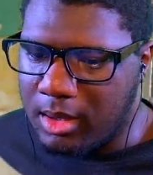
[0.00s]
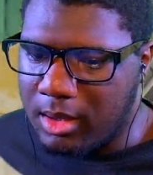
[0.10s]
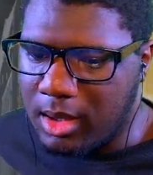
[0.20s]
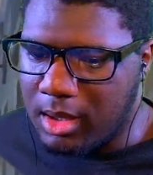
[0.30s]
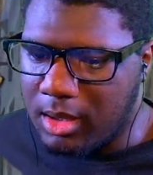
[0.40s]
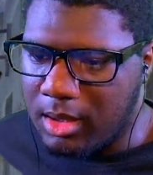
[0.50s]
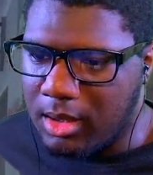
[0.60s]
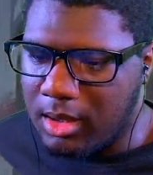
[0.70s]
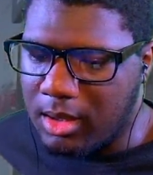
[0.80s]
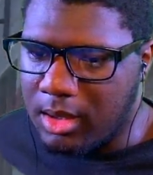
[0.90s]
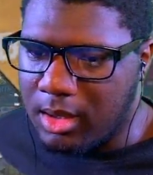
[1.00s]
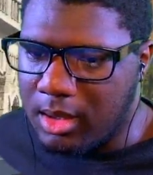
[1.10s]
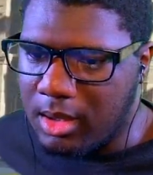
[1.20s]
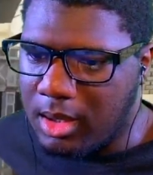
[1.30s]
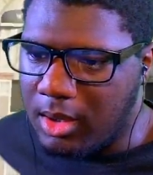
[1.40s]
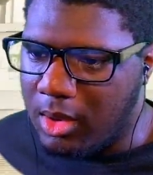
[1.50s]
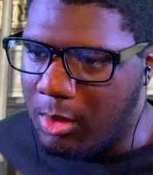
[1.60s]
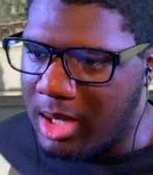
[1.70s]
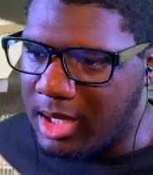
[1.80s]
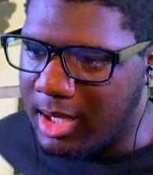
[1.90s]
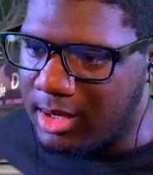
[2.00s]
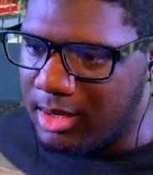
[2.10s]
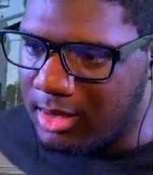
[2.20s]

Okay. Oh my god.